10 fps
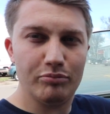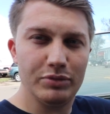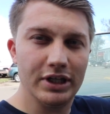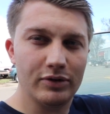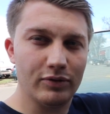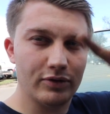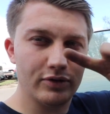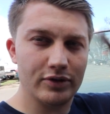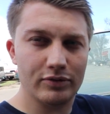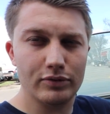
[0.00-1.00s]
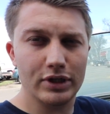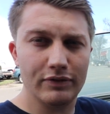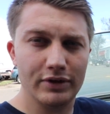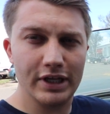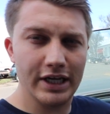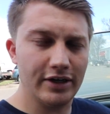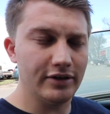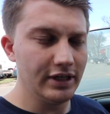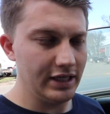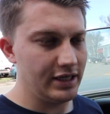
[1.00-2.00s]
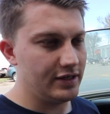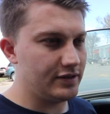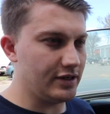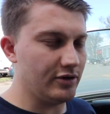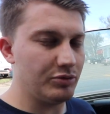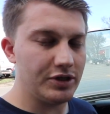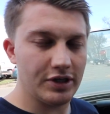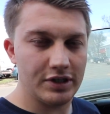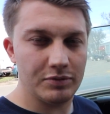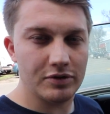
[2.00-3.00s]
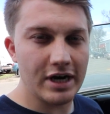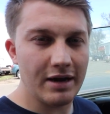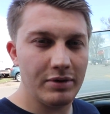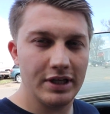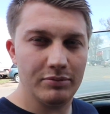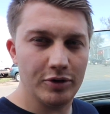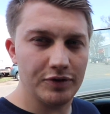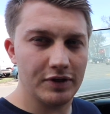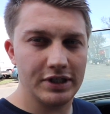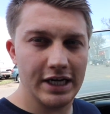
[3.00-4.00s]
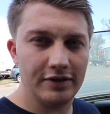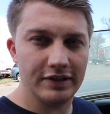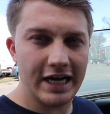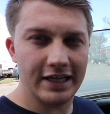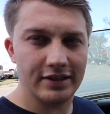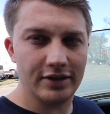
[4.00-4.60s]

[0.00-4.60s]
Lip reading: up in the corners or wherever the hell. So be sure to subscribe to both of our channels at